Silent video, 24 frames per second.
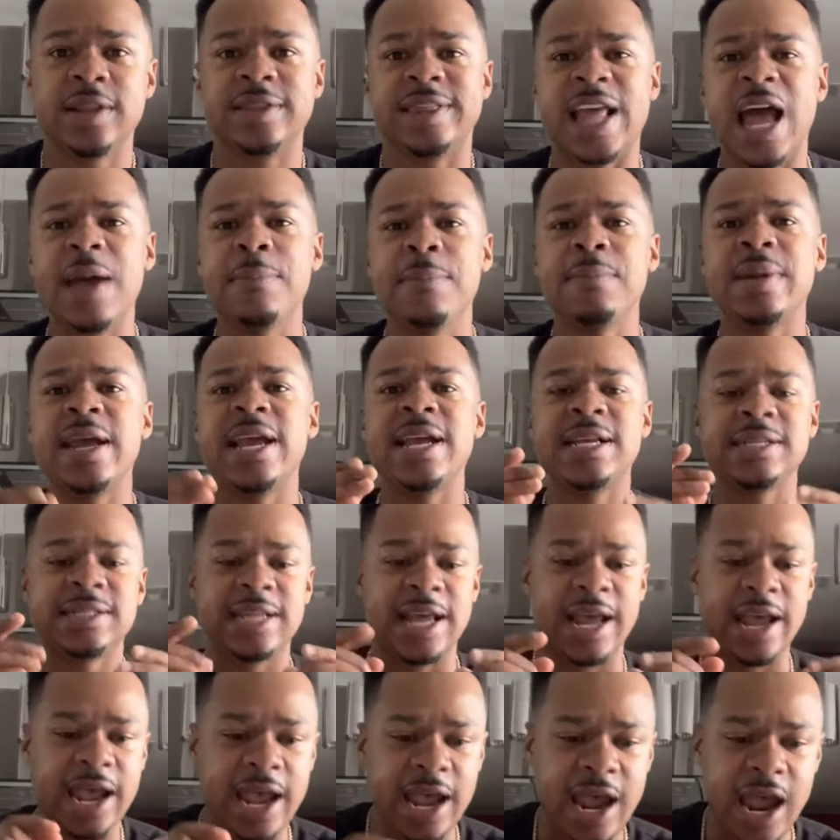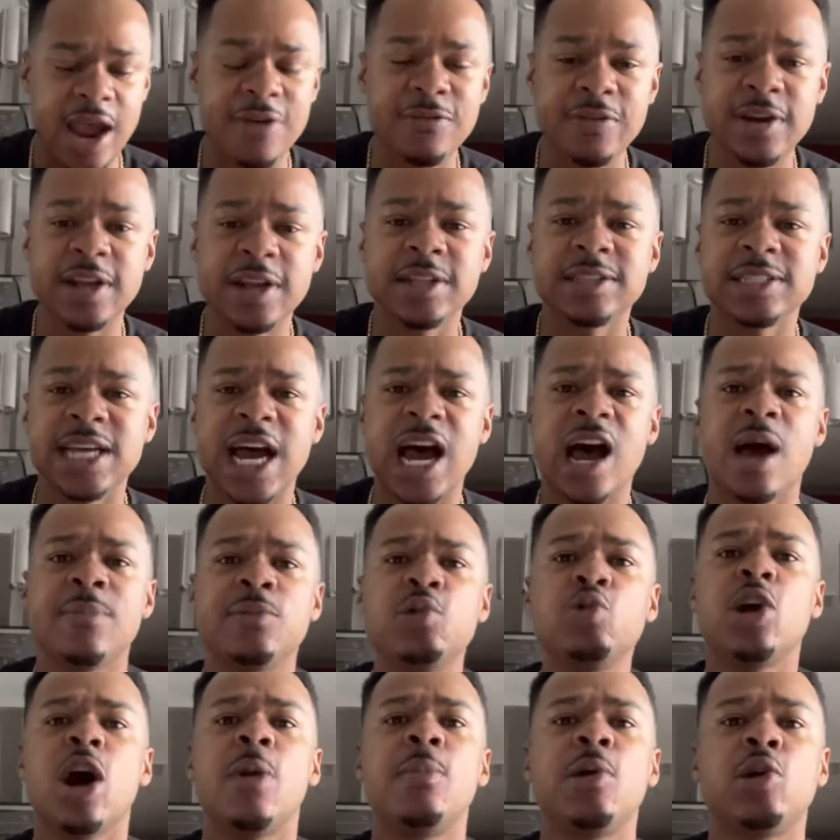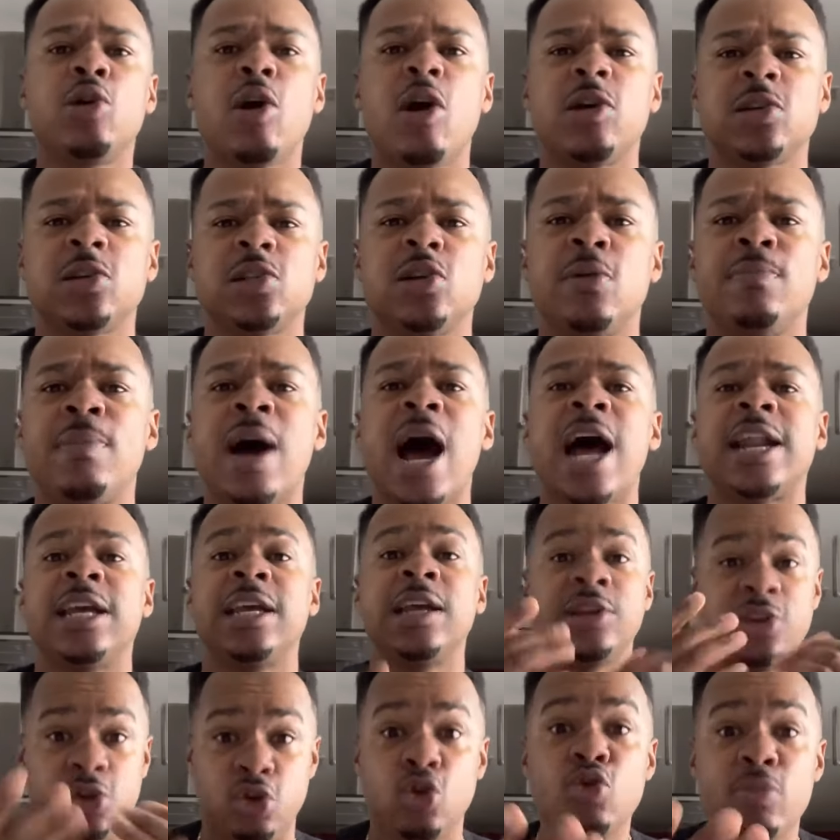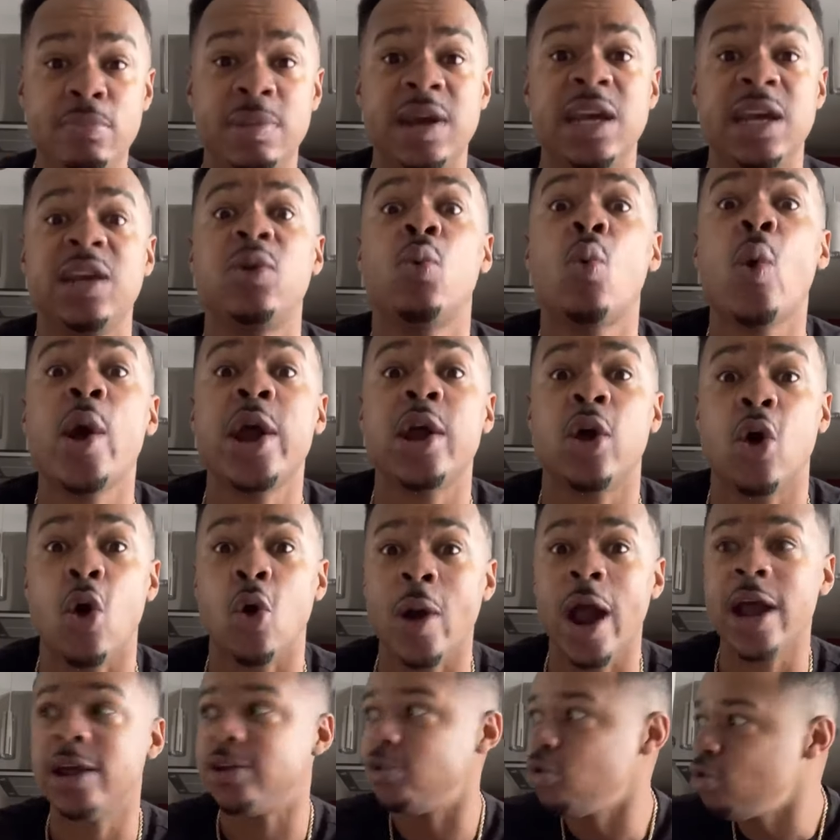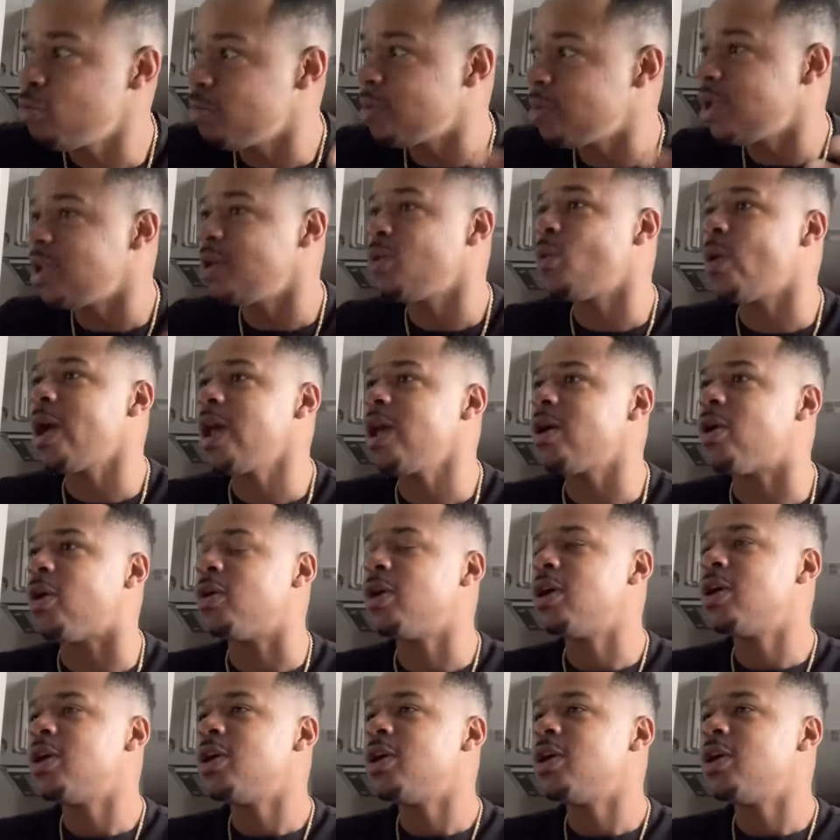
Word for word: that means that every time you come across somebody, you mean well, right? You mean well.